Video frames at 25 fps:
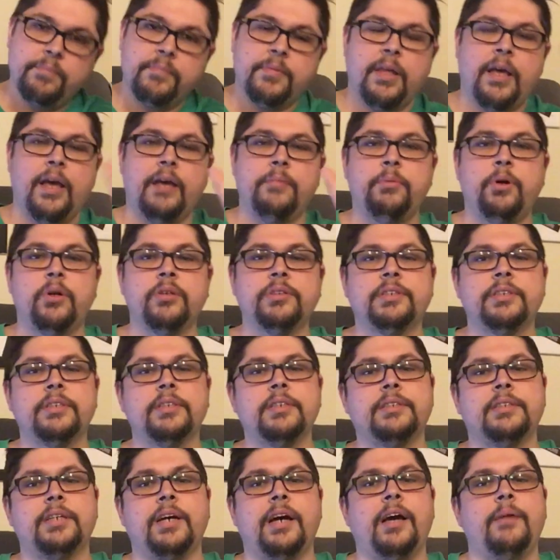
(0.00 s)
And most of the
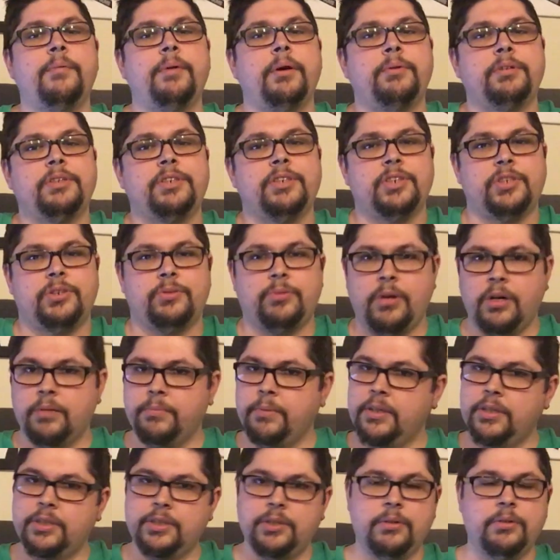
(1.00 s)
time I would just shrug
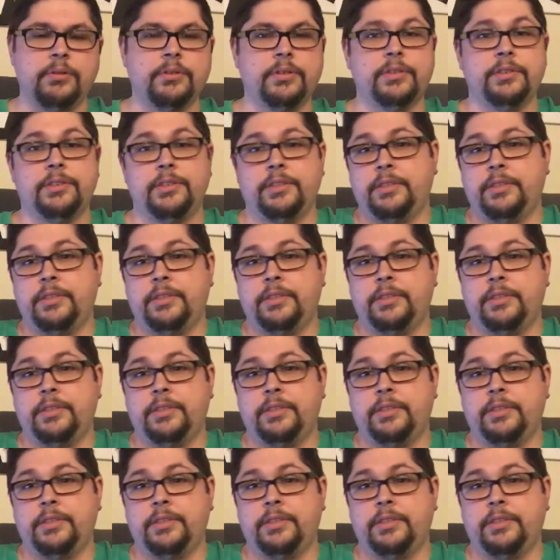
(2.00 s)
my shoulders and